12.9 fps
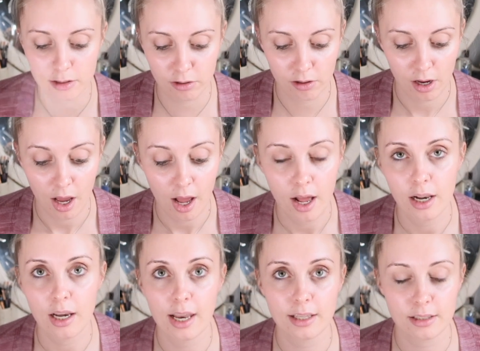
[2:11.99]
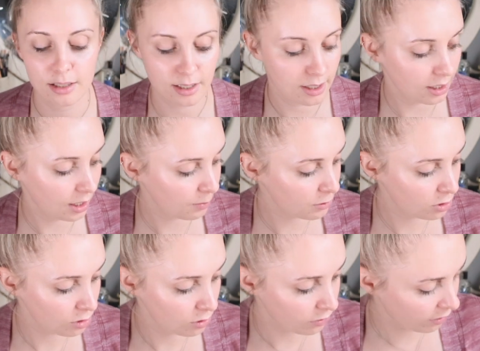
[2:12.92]
So let's skip
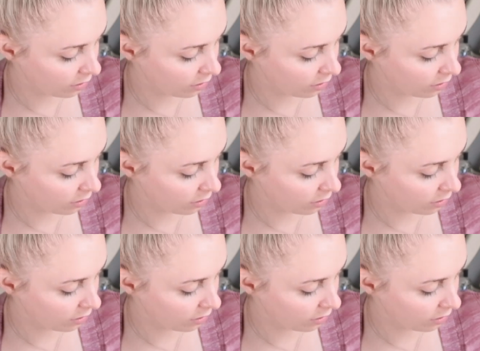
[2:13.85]
to